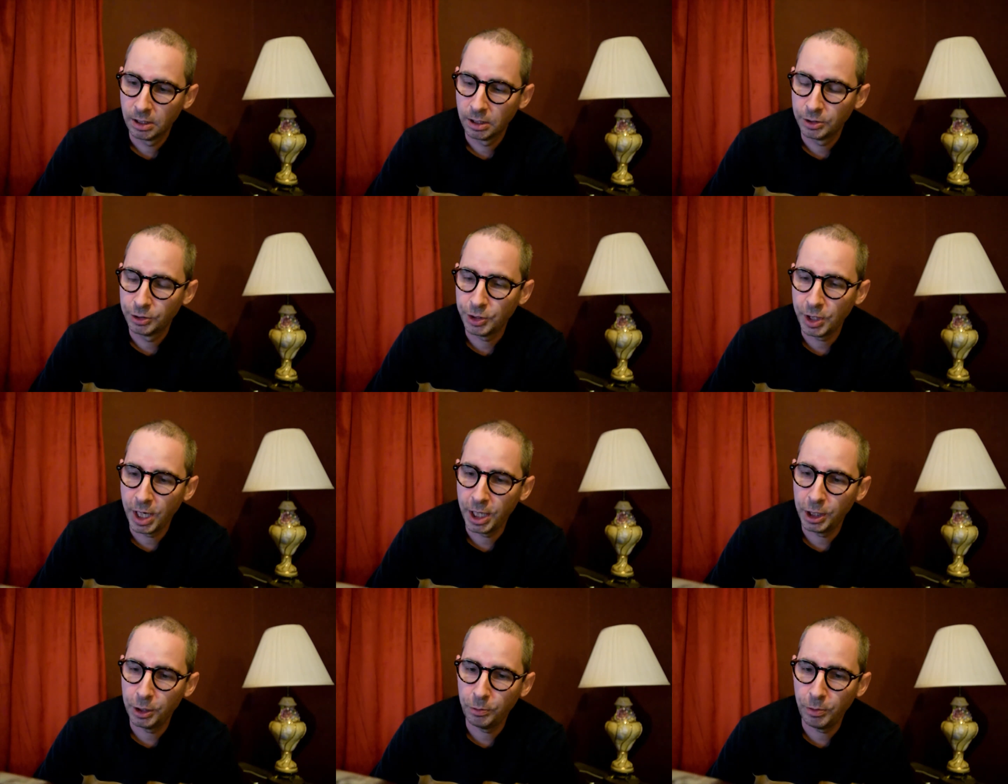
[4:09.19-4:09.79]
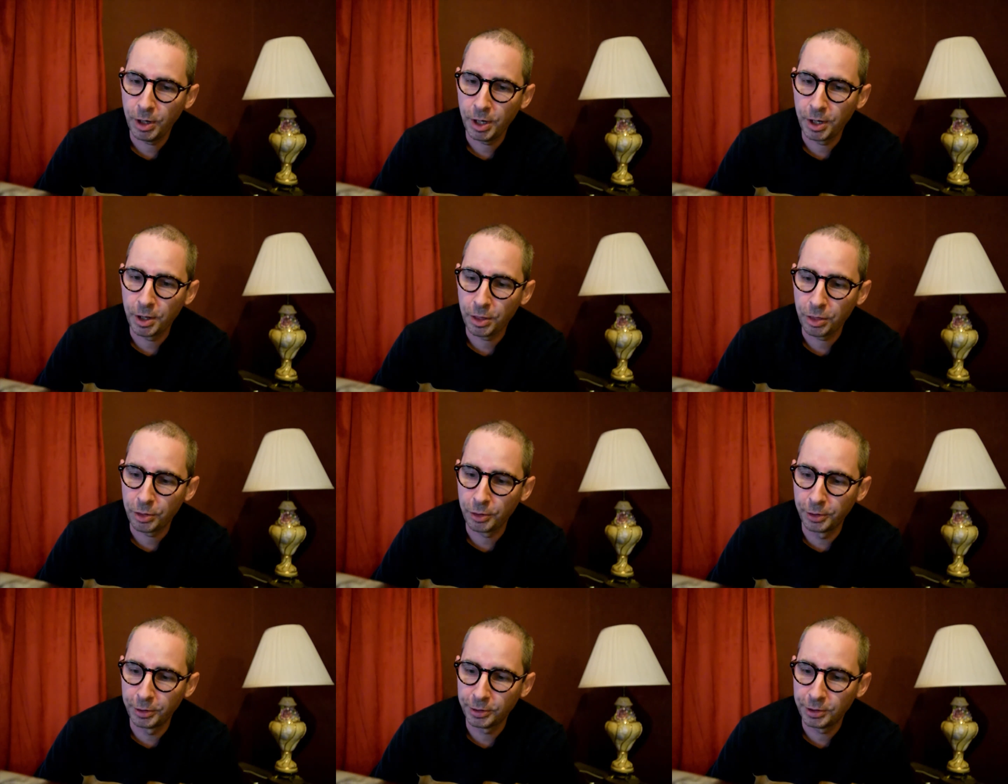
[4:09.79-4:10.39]
January
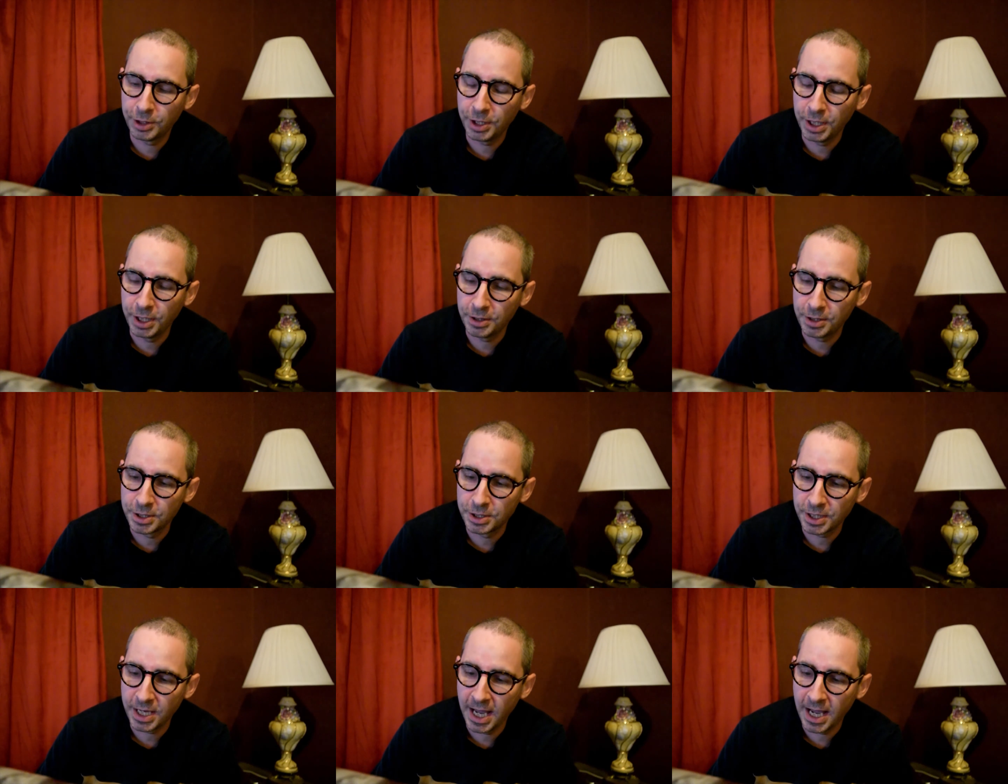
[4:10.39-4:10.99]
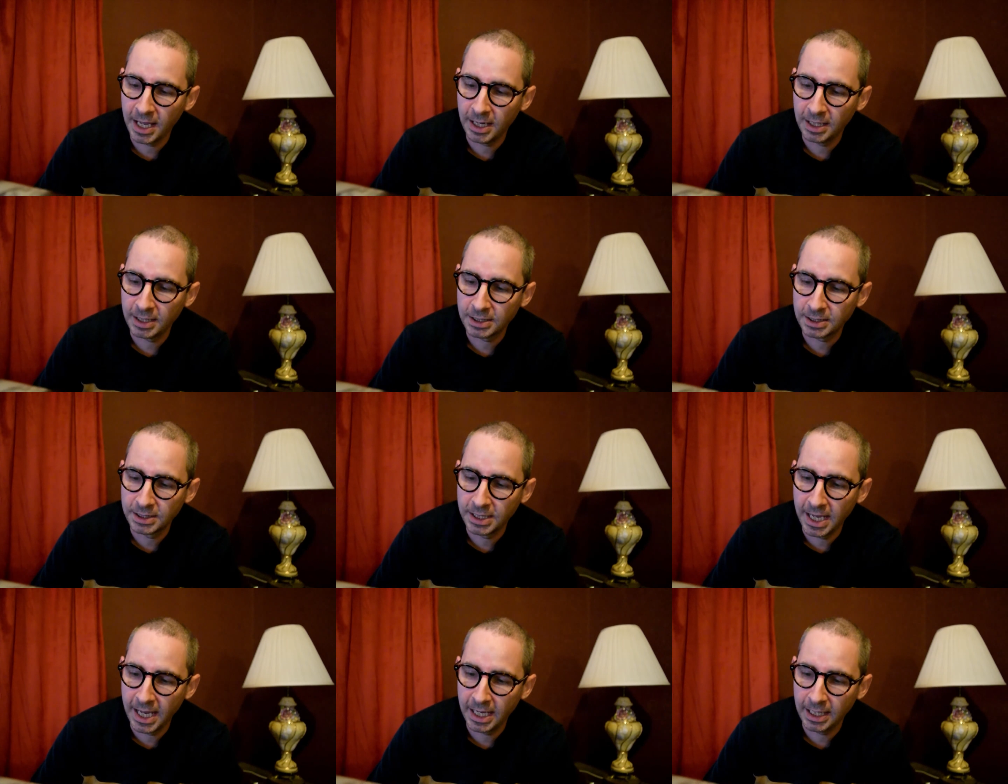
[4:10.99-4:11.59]
13th is Alex
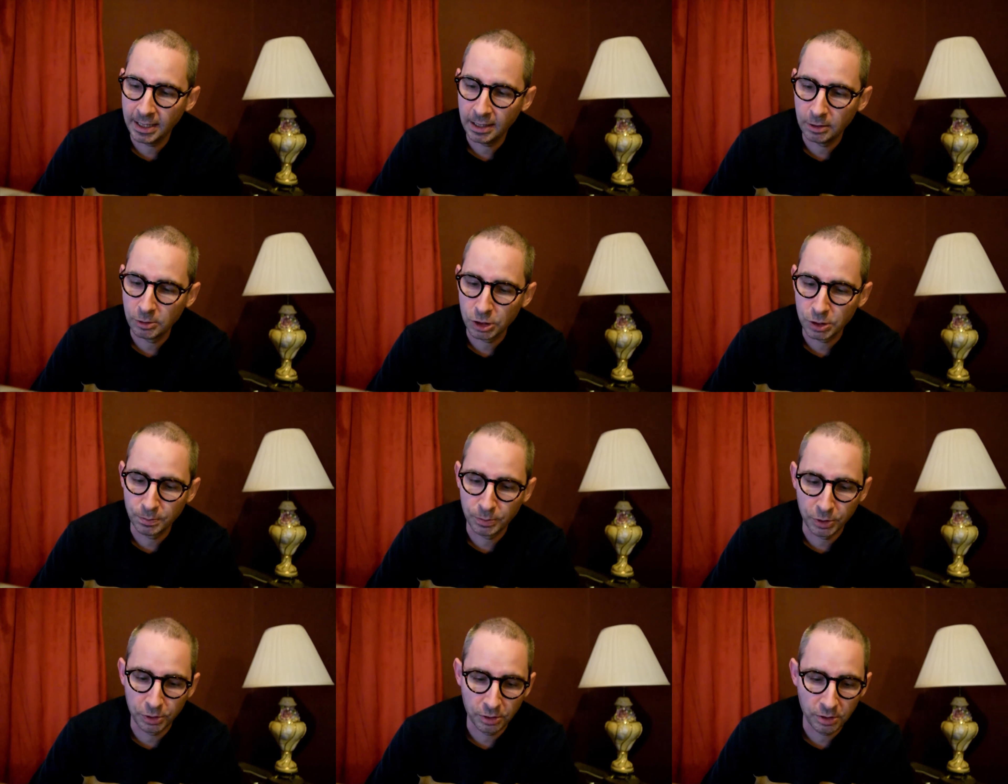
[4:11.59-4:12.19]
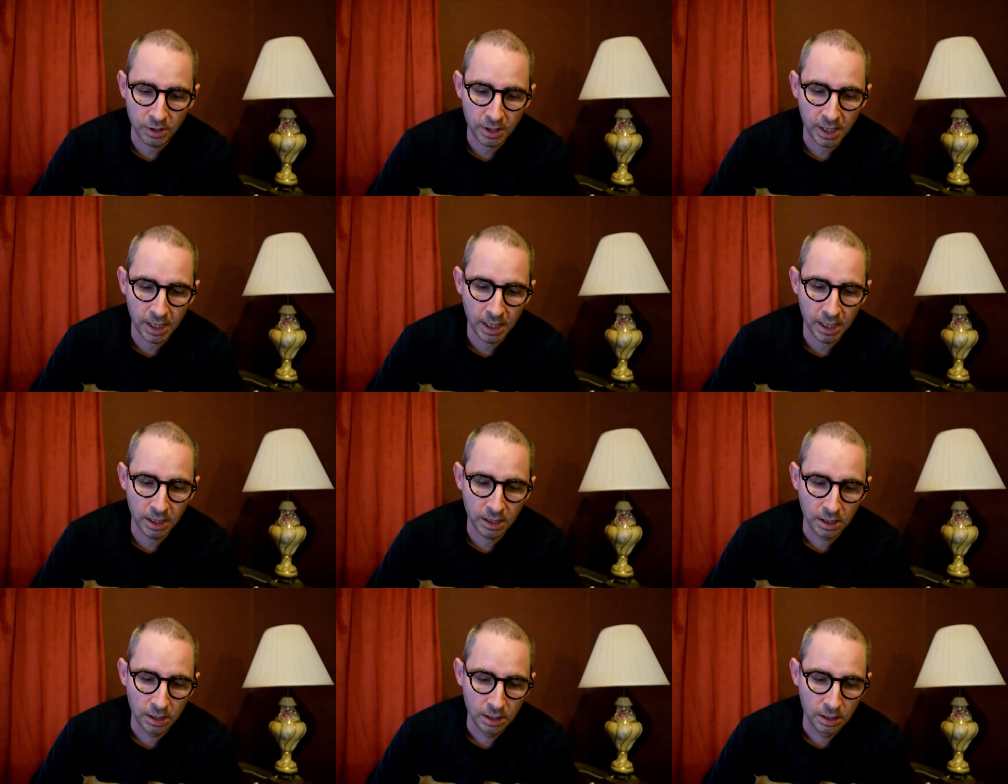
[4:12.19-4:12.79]
Yankow's
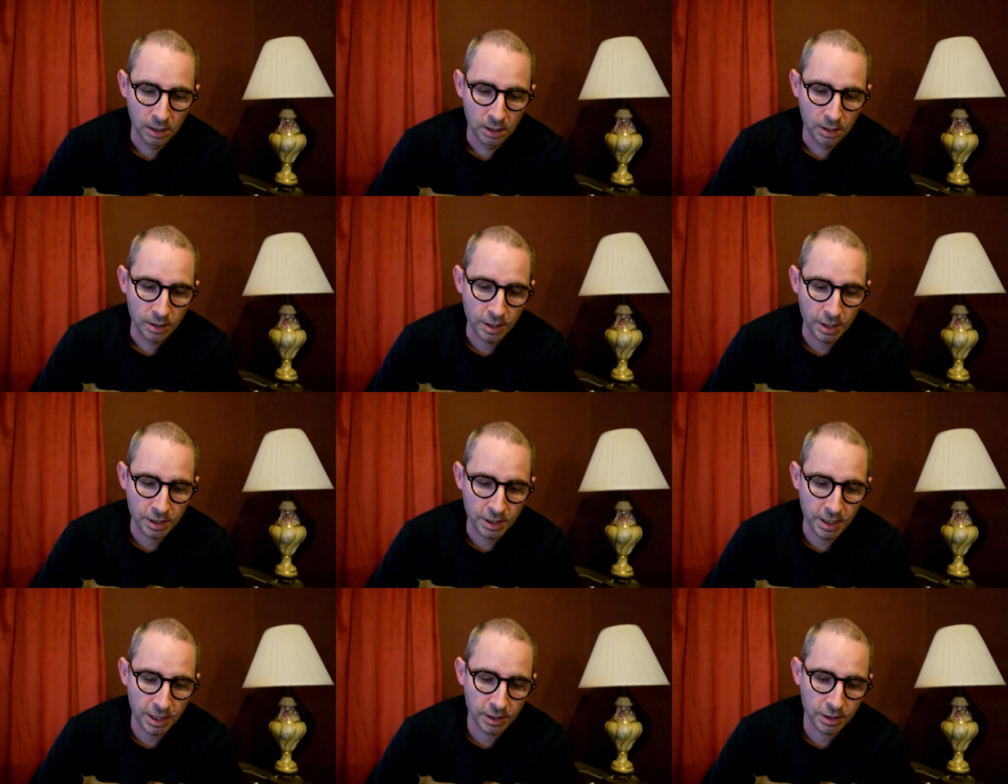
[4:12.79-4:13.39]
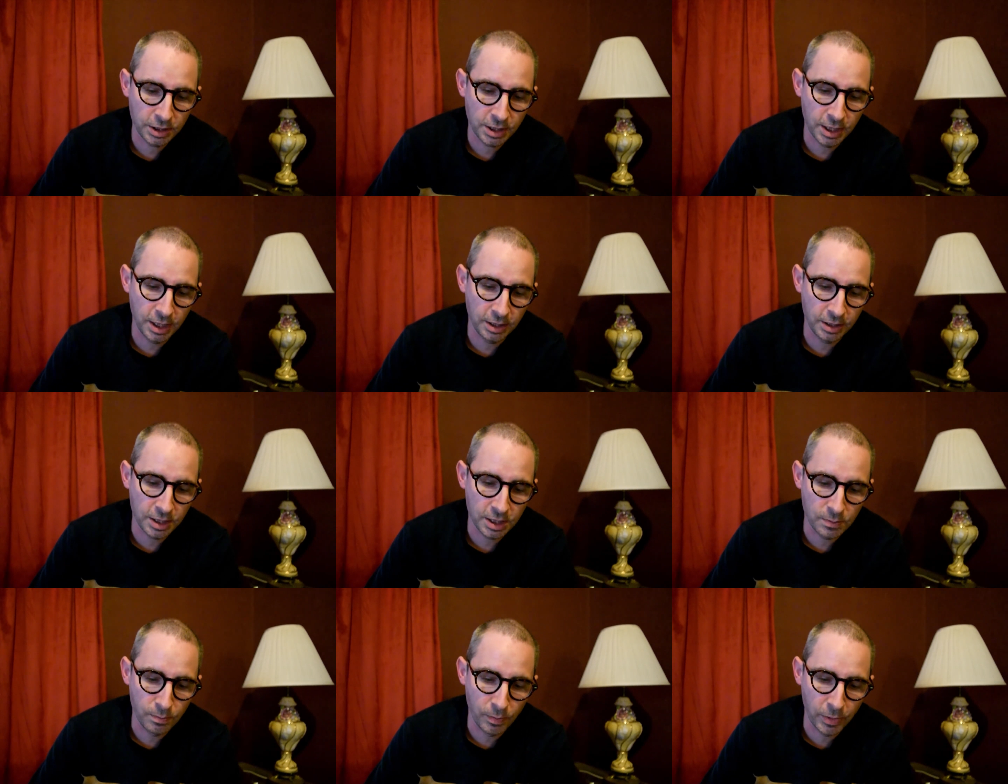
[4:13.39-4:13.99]
birthday. The 16th
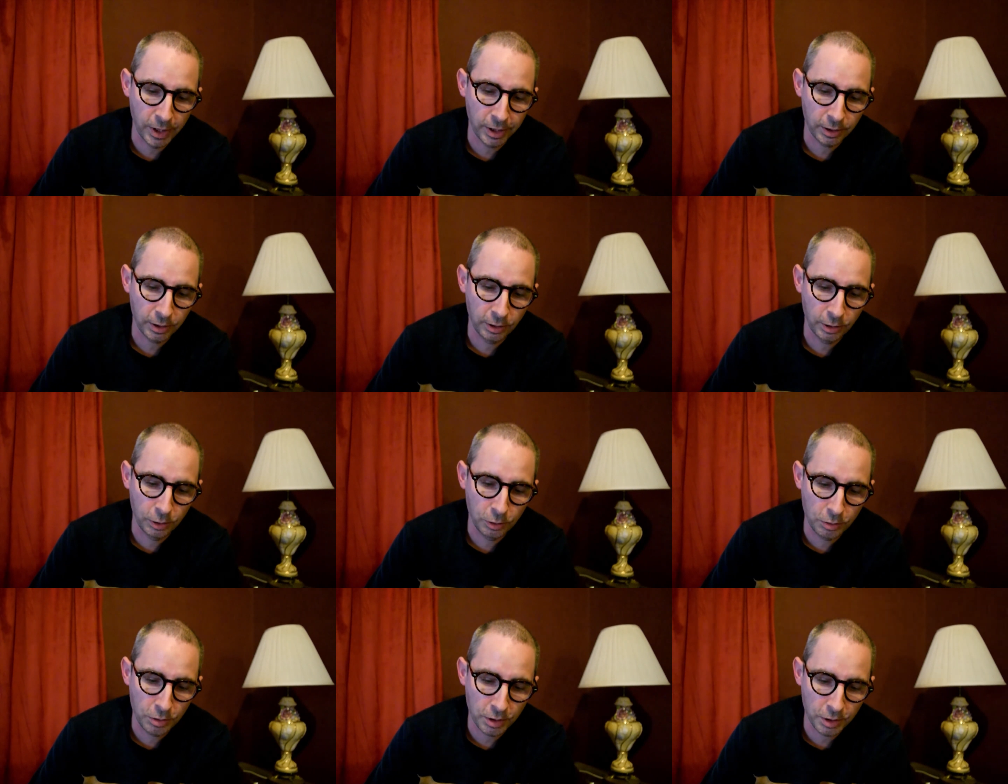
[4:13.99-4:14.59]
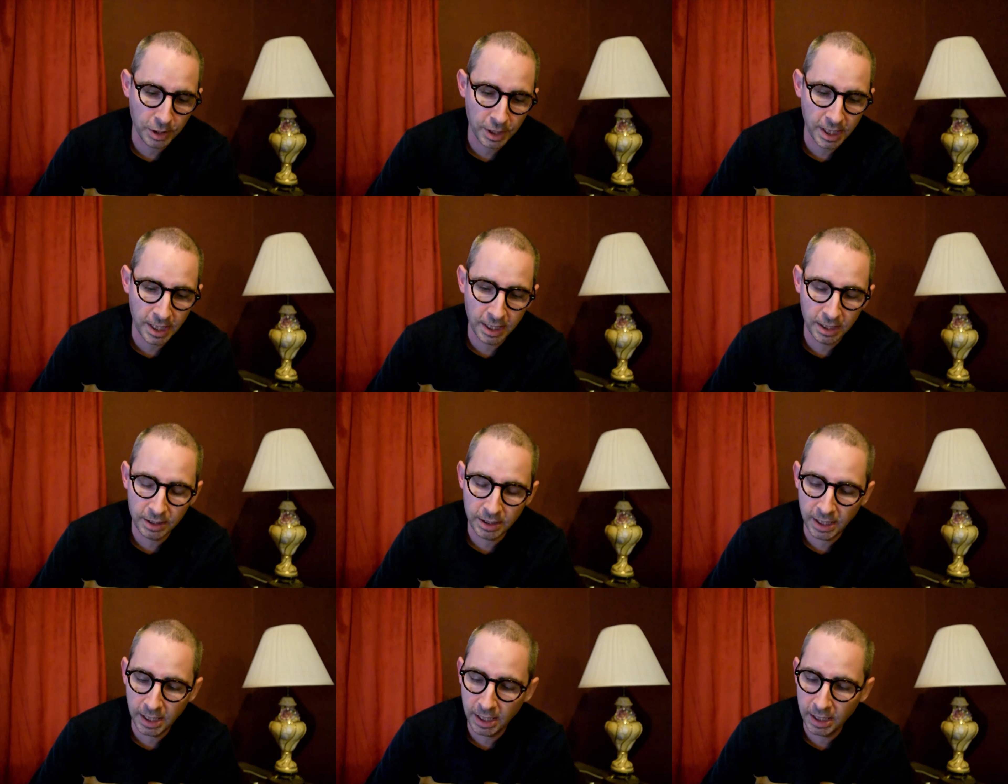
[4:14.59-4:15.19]
is Martin Luther King
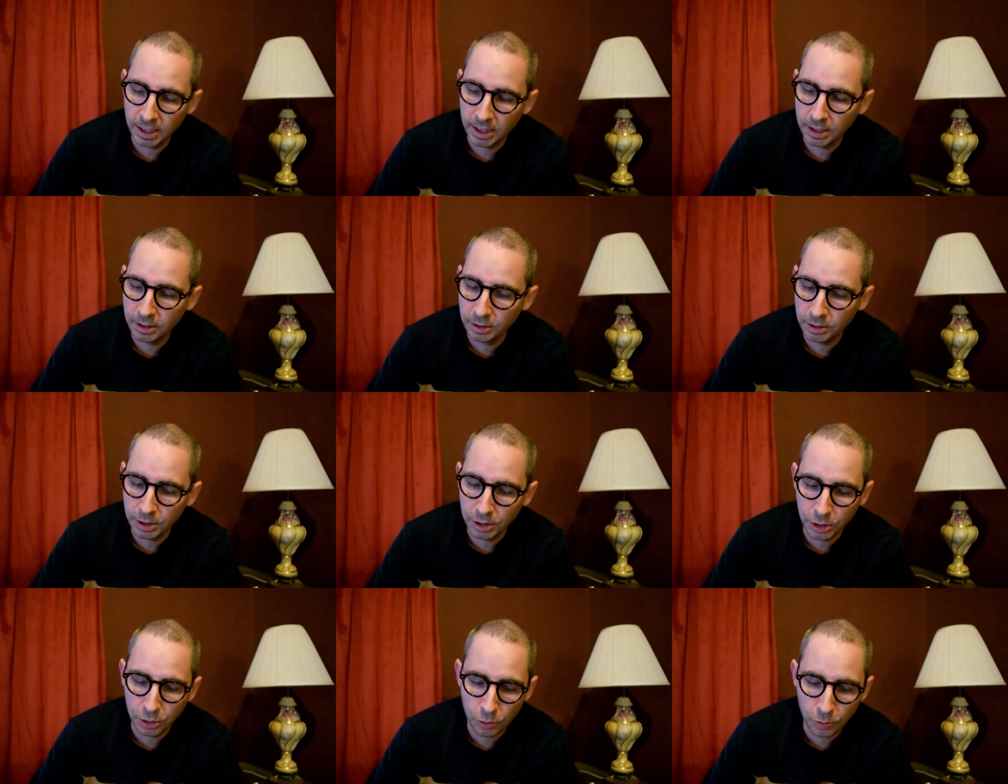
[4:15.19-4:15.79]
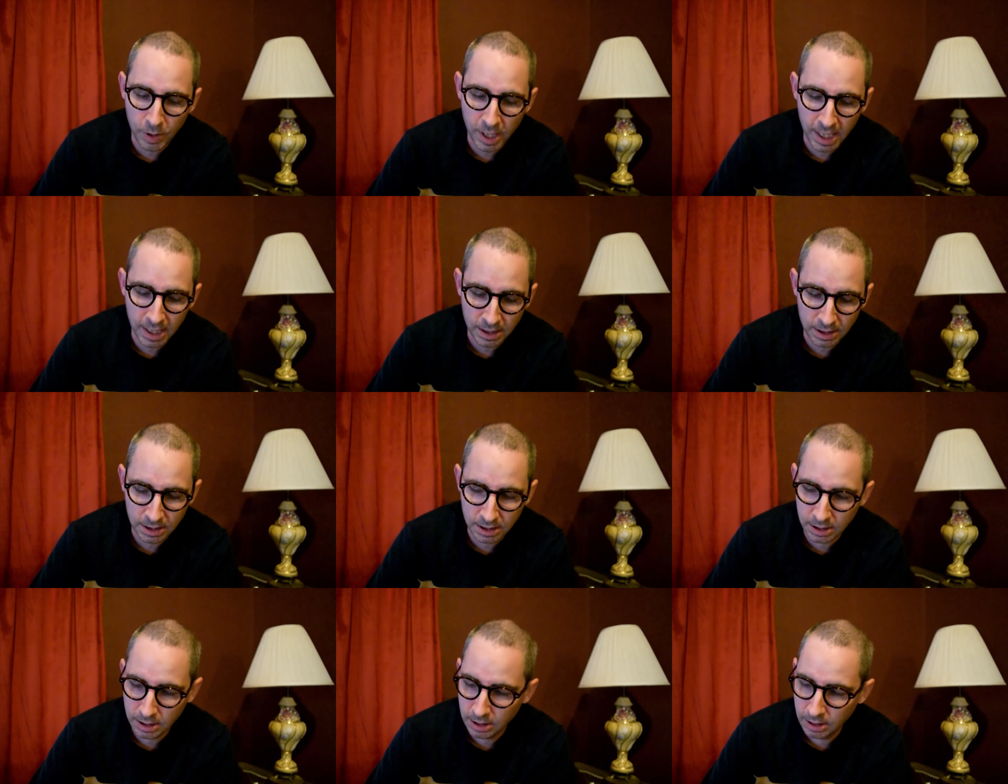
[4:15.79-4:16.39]
Day in the
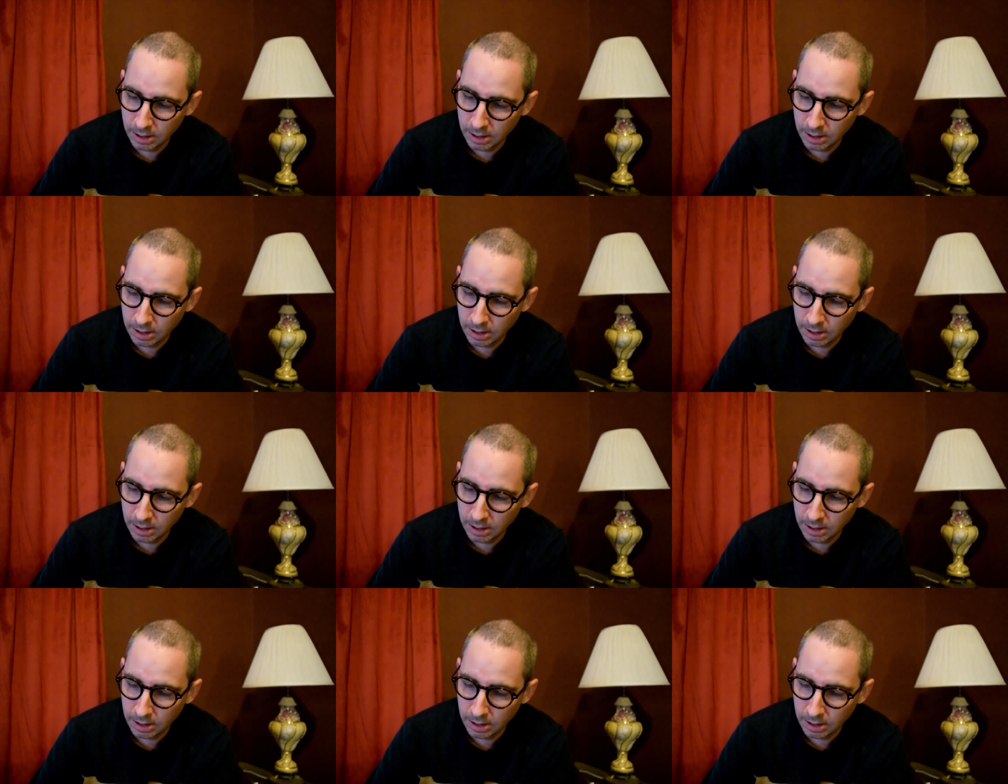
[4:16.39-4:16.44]
US.